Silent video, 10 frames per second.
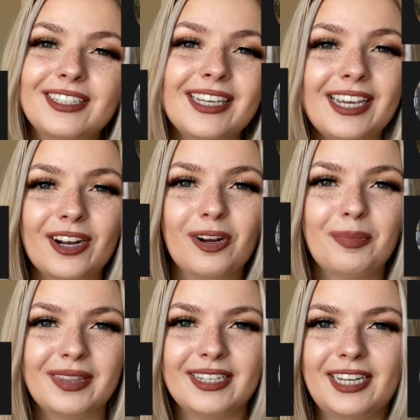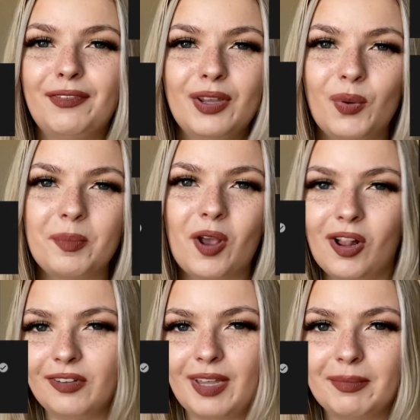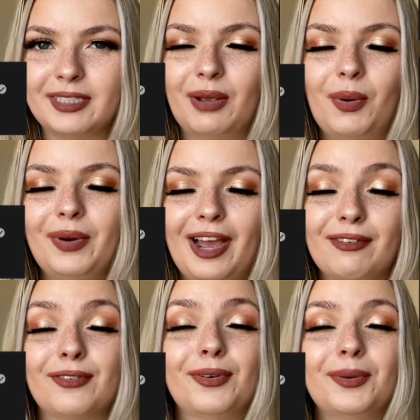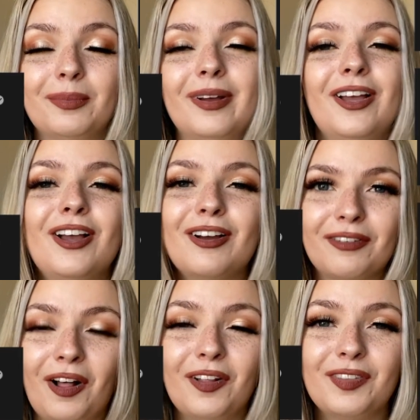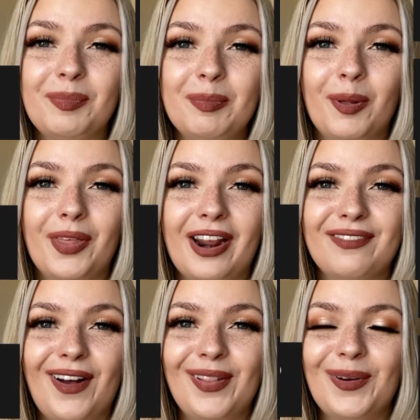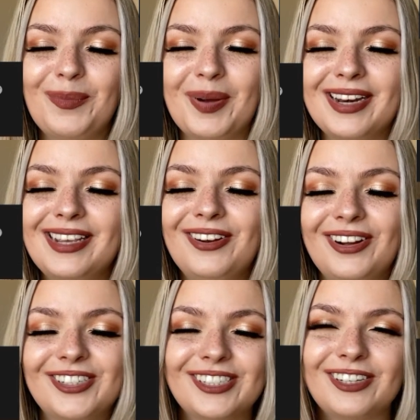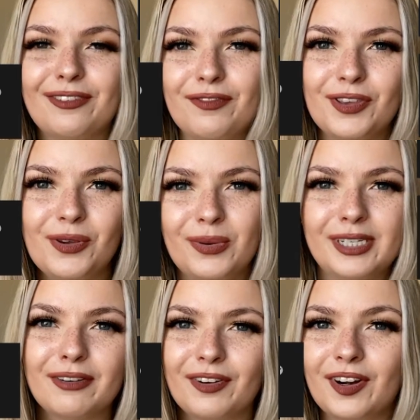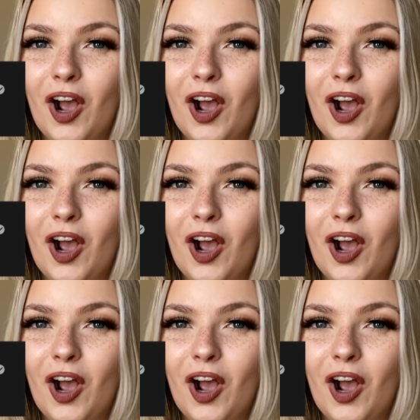here, but this definitely won't be all of them because I won't have room for all of the people that I follow. But here are just a few different